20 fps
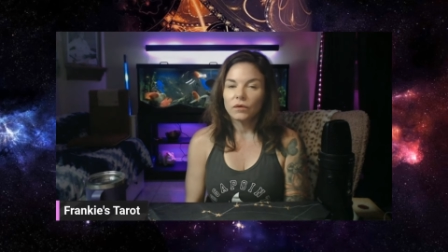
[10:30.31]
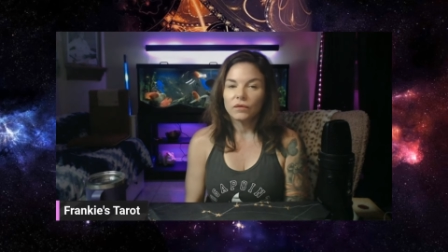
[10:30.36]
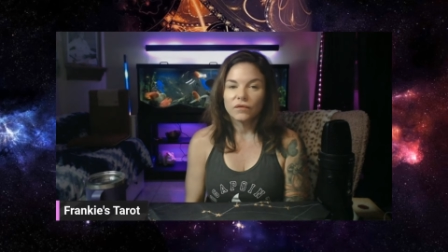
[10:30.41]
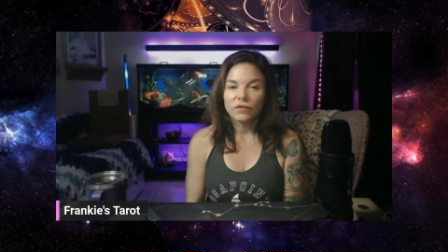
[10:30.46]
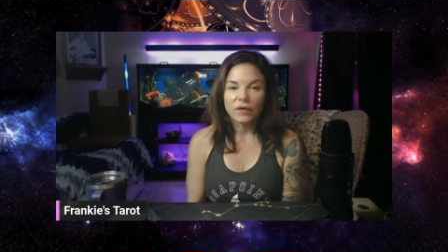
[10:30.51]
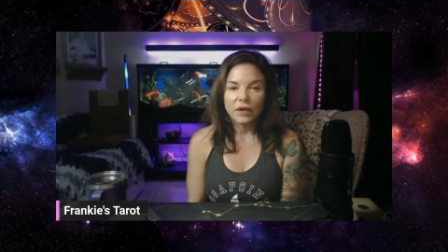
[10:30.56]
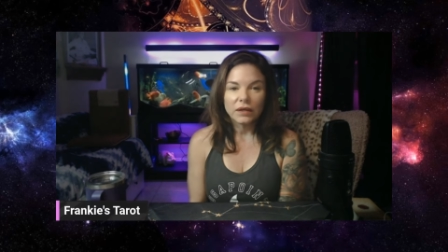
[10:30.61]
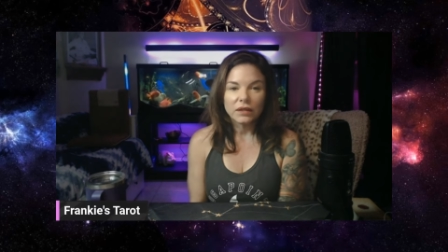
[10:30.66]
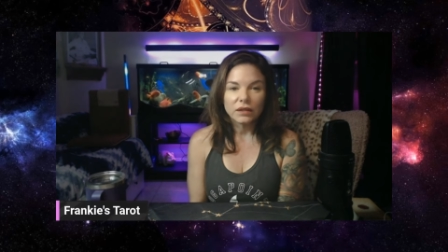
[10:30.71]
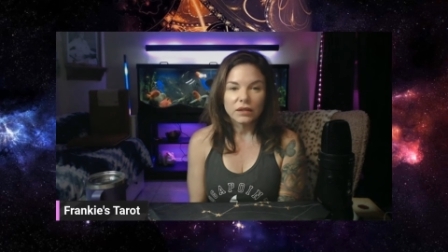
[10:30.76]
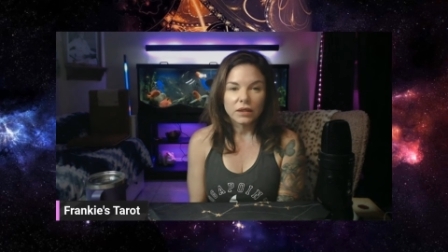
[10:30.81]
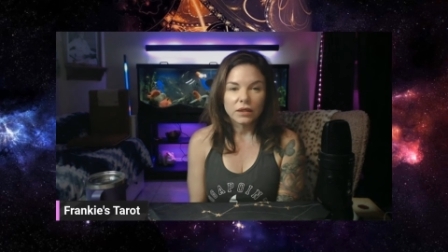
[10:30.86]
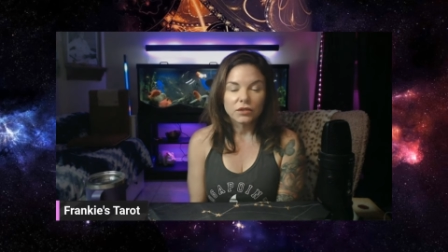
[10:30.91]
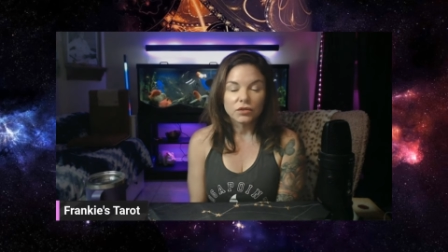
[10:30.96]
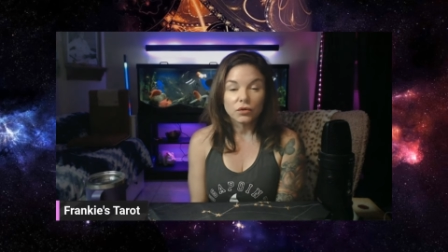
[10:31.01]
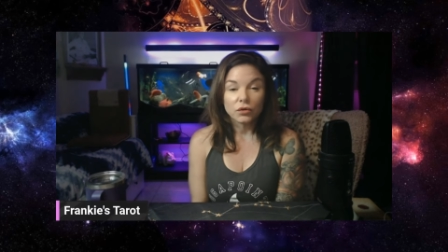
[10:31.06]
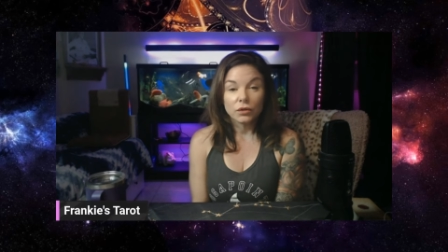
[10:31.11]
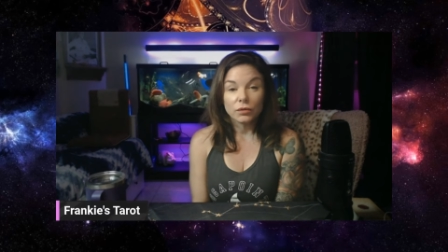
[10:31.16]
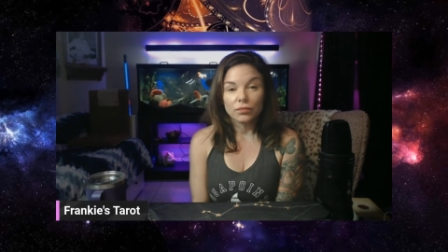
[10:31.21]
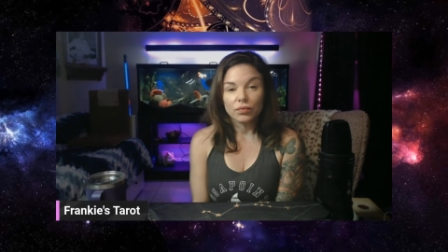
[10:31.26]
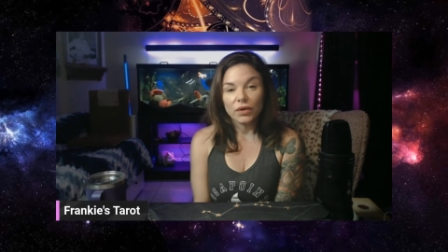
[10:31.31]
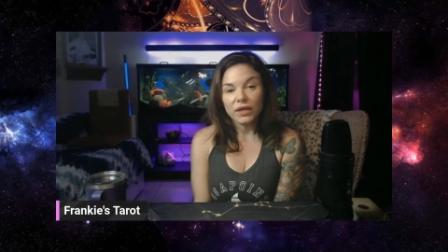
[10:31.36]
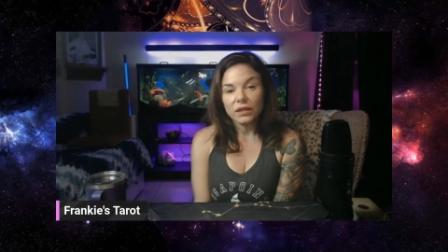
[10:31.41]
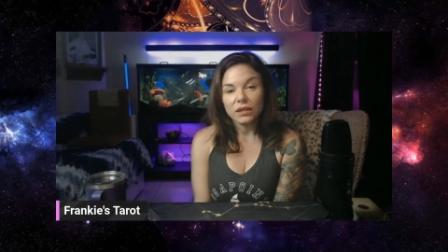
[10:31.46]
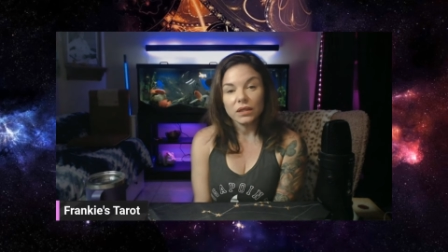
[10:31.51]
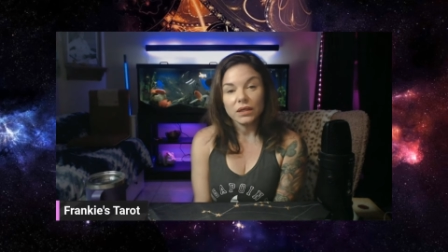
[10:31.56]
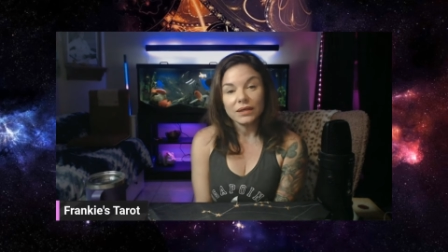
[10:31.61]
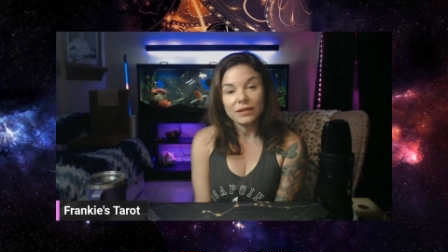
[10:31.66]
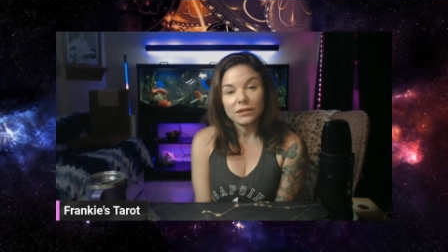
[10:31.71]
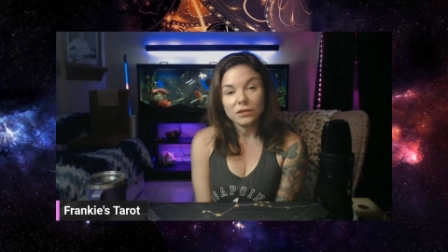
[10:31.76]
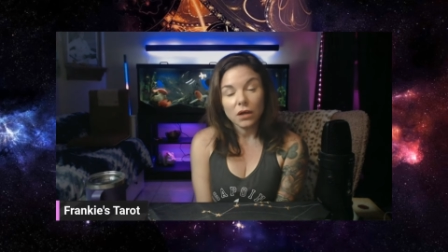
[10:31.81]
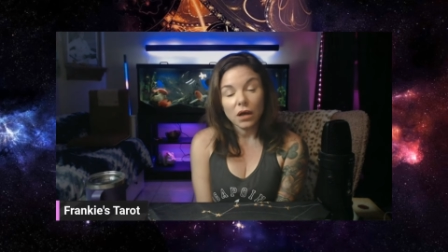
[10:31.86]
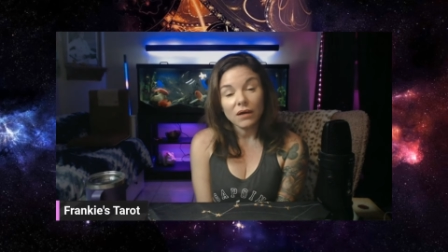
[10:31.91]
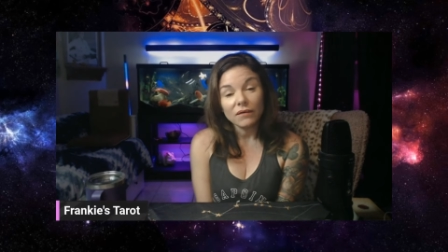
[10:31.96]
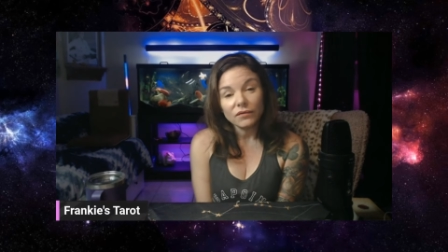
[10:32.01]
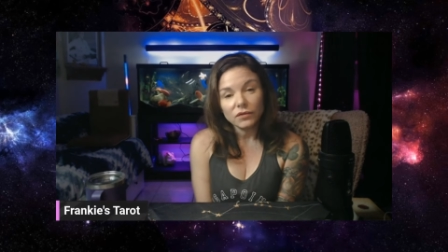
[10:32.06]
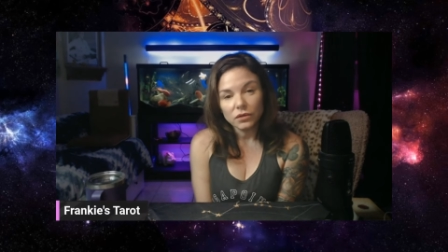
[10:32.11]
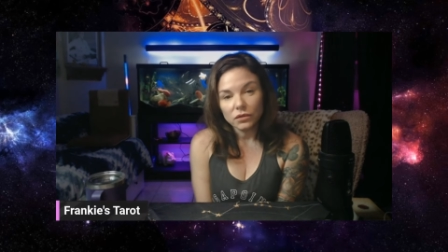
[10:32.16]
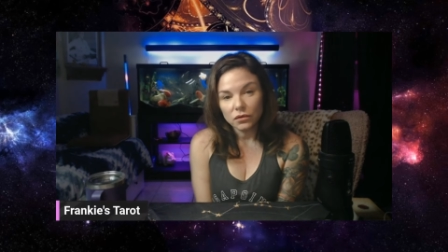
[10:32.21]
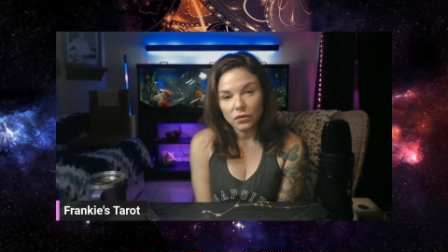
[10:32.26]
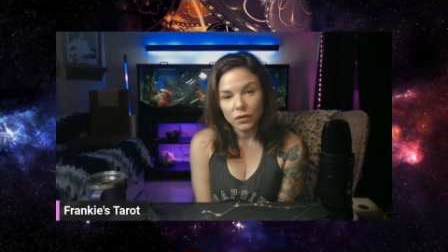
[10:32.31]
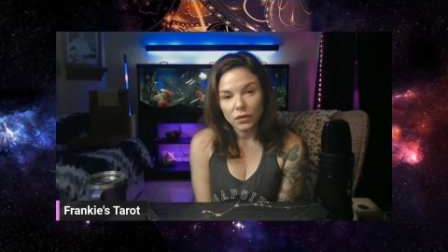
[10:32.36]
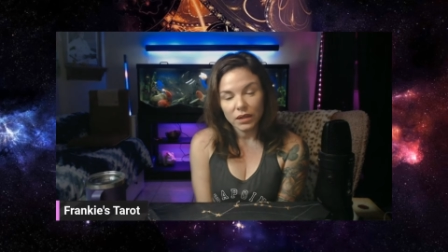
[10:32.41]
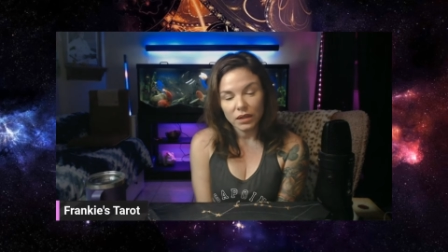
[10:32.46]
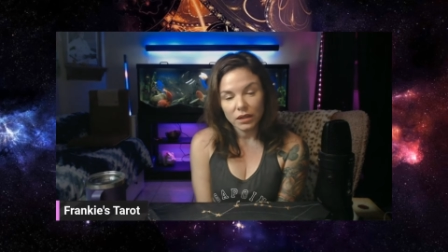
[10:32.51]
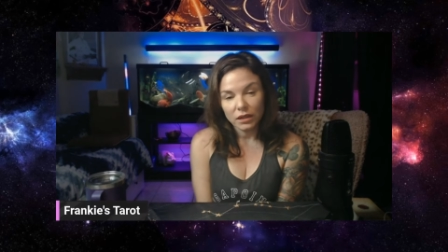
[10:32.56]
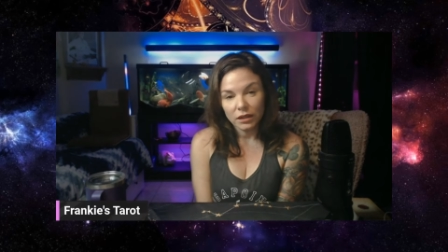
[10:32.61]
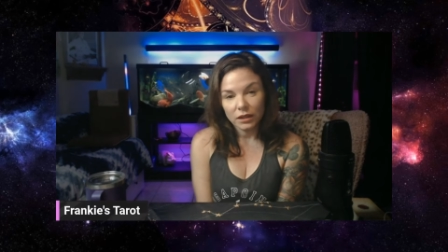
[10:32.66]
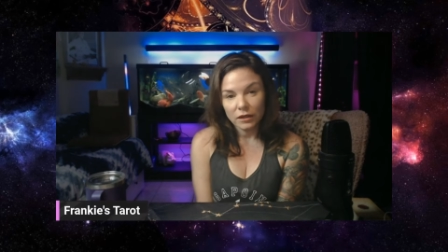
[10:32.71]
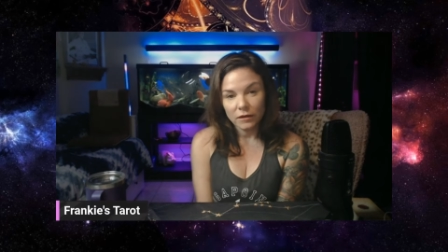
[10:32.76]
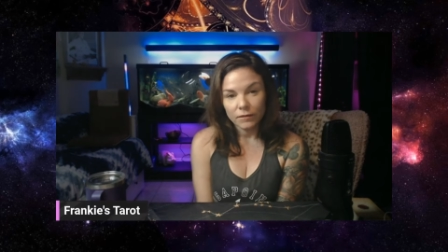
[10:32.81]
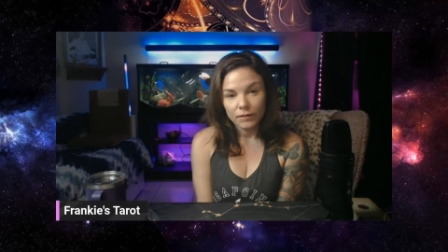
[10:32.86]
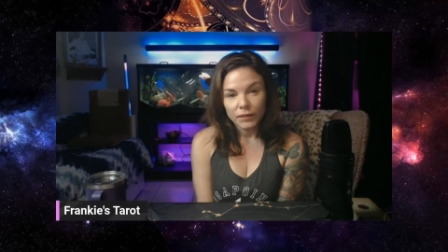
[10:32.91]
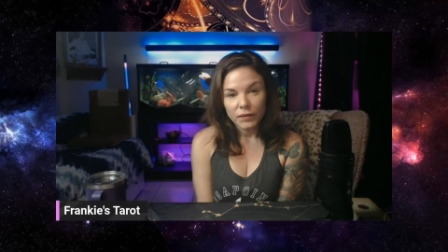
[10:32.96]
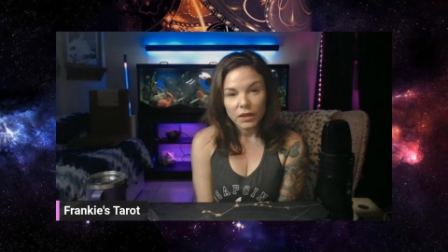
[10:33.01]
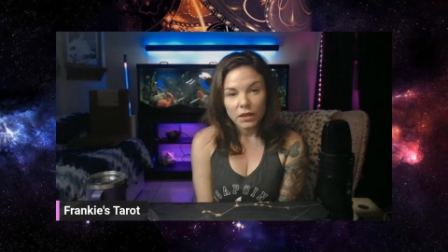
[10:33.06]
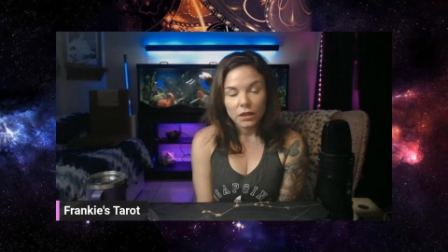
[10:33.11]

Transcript: fight things, or you break things off too quickly.